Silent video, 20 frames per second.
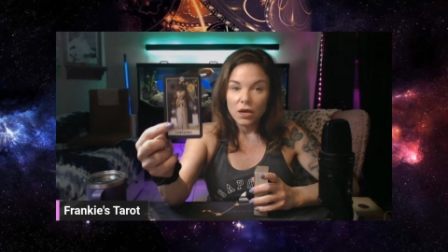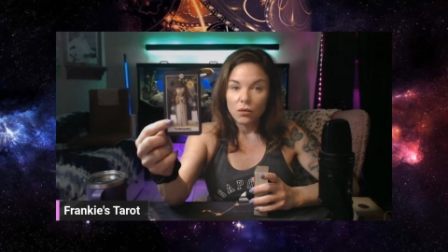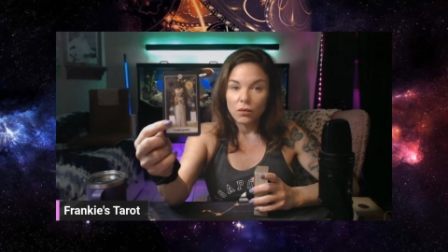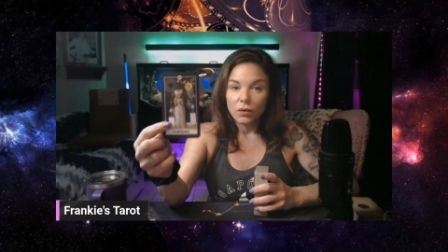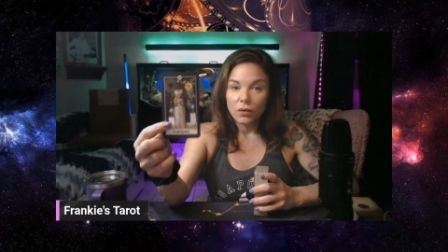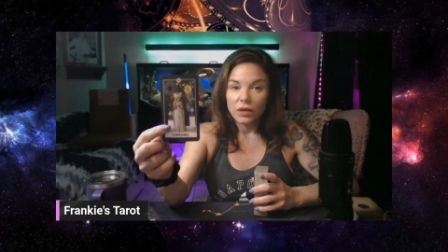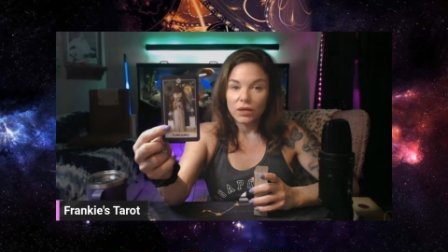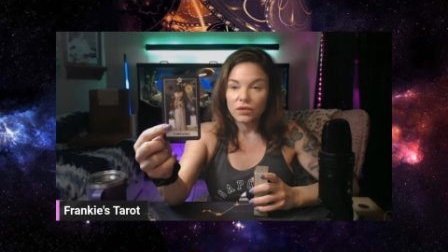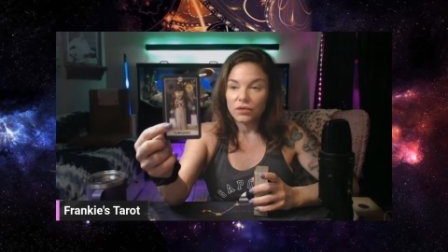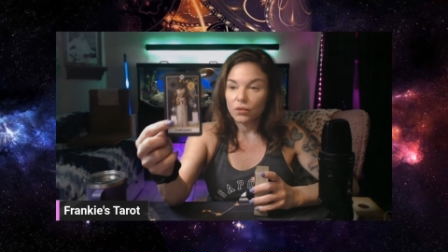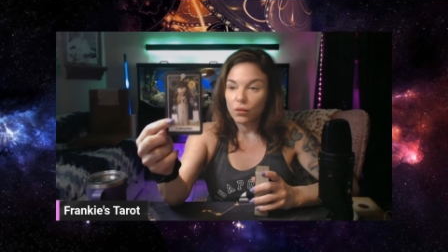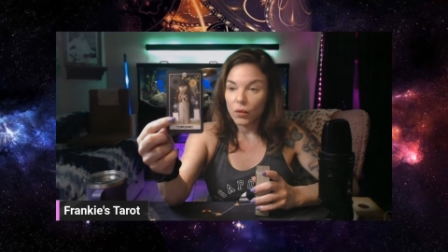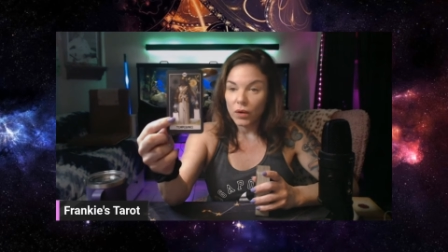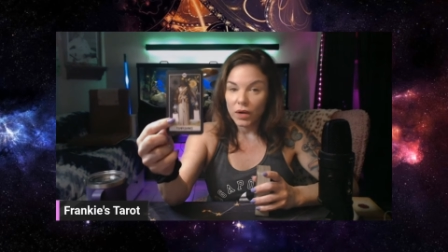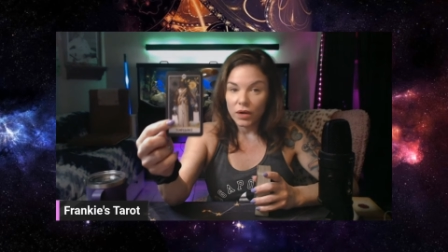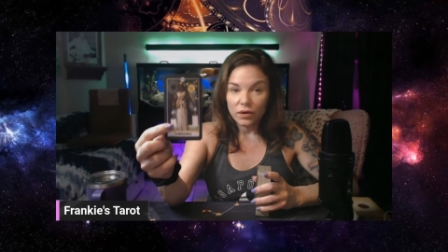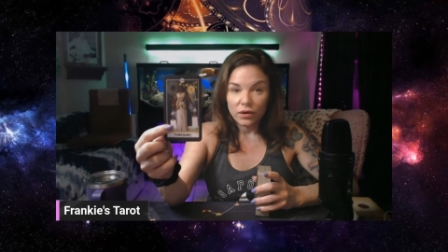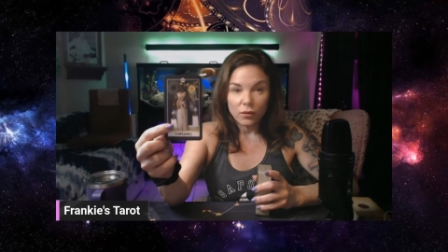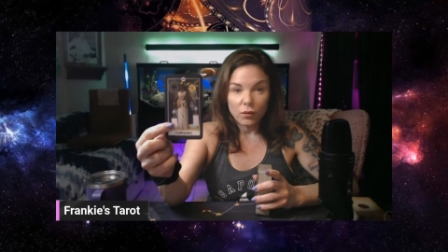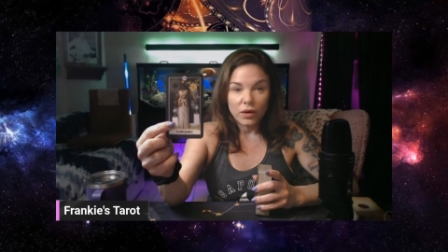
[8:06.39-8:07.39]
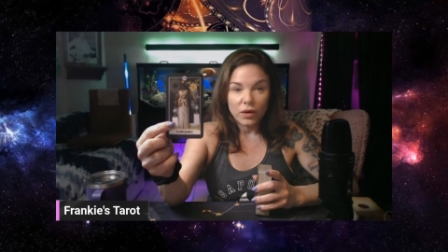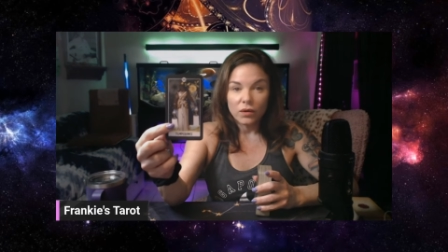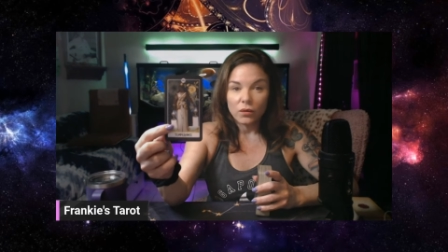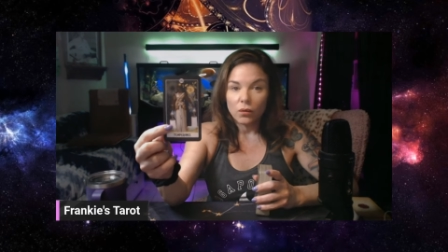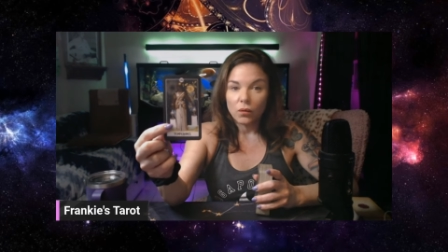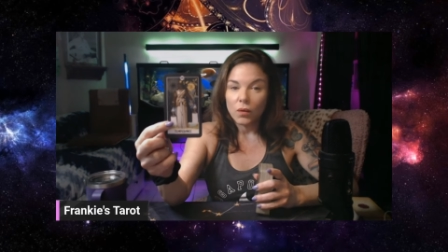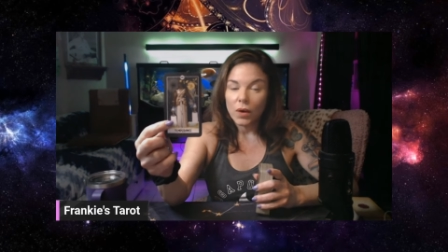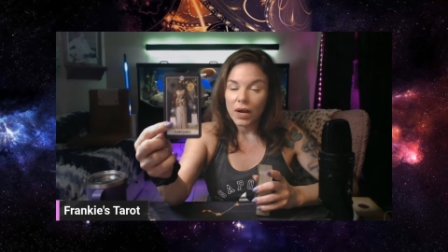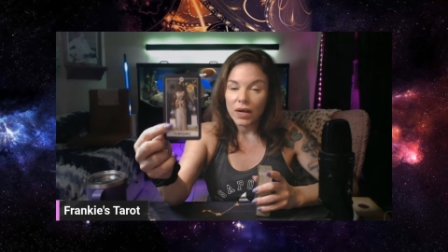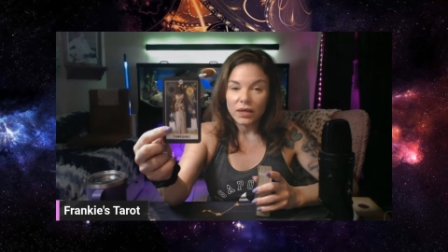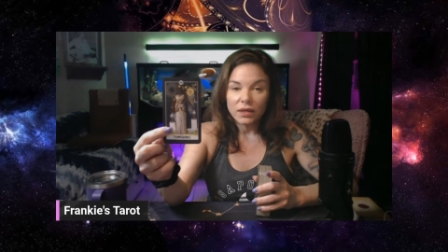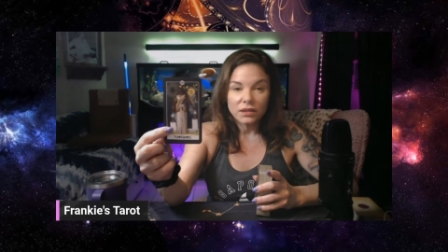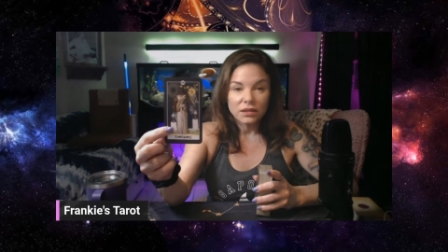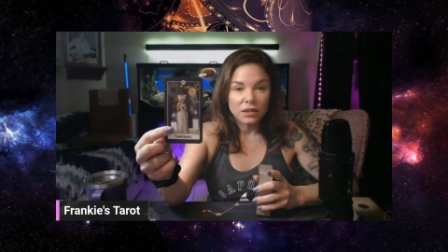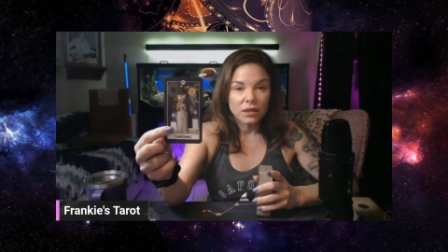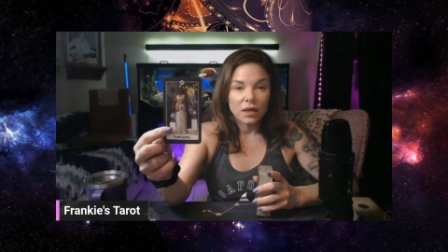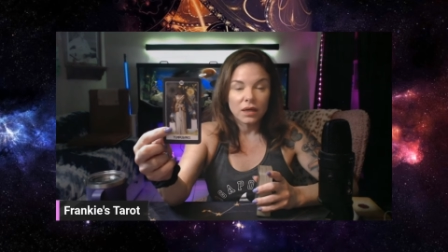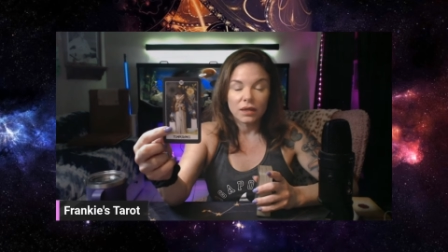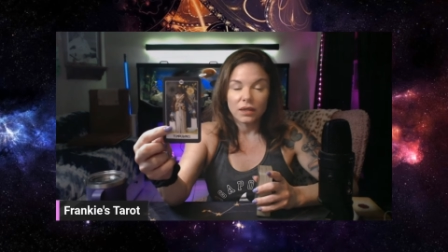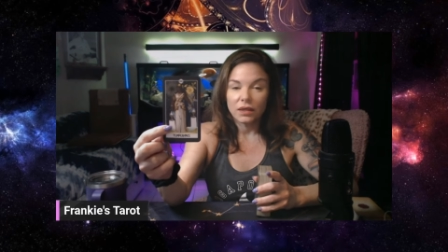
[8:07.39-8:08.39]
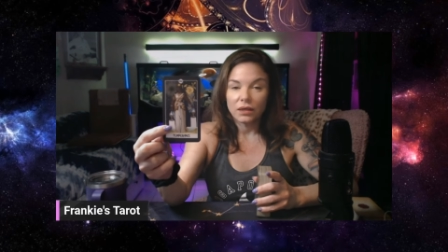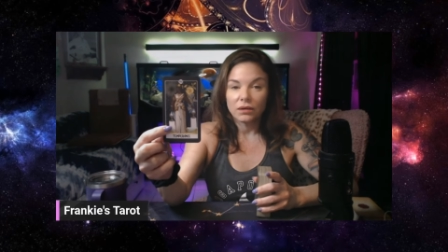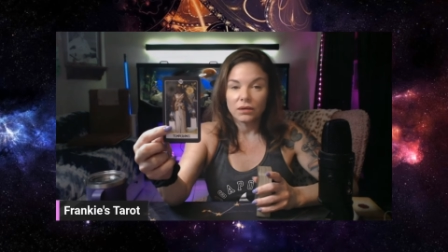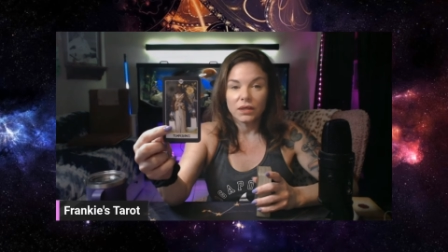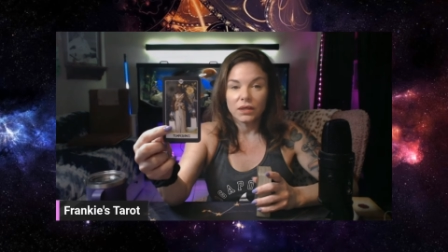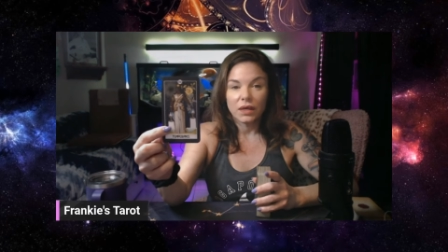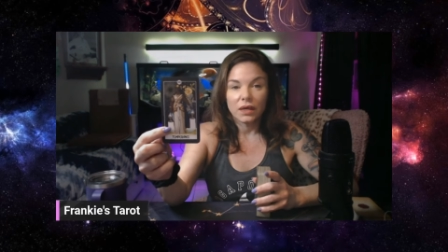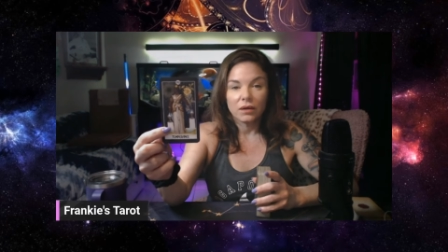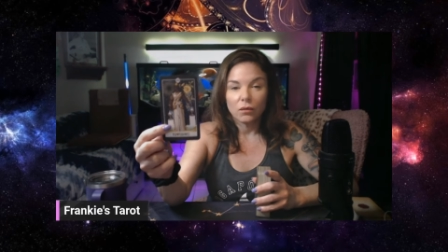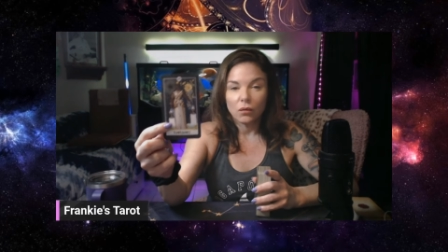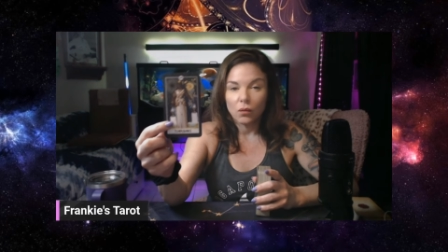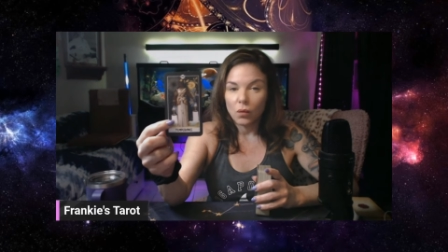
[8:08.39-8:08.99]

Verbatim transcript: with why is it not here yet?